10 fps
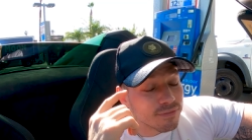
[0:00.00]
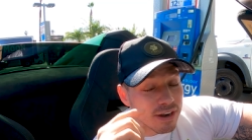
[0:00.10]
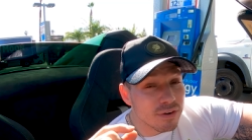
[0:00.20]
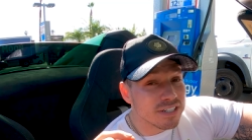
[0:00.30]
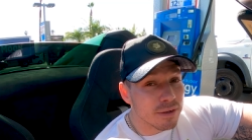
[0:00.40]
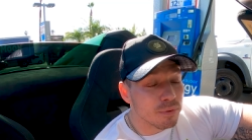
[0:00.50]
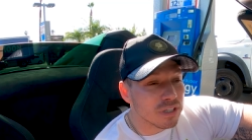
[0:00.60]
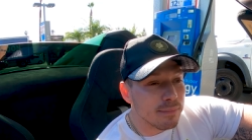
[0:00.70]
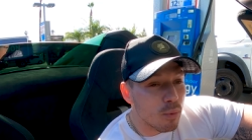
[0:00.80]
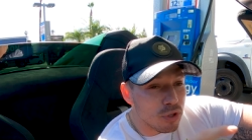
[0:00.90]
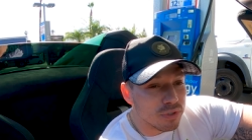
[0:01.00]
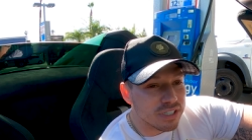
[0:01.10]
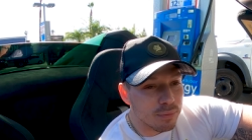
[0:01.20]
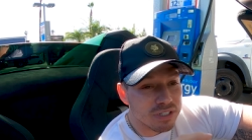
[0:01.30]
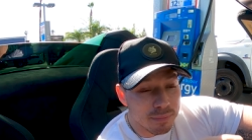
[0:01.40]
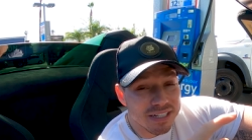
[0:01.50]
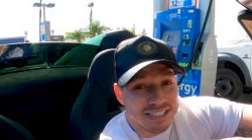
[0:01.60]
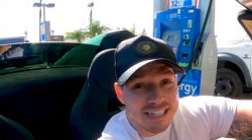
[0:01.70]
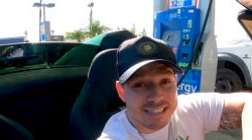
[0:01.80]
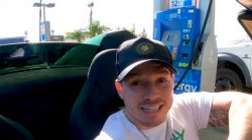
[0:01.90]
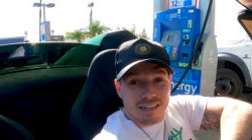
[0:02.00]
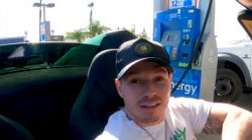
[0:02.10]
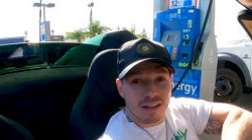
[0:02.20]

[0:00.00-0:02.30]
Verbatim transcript: It's a very simple thing. But when you see, when somebody sees it,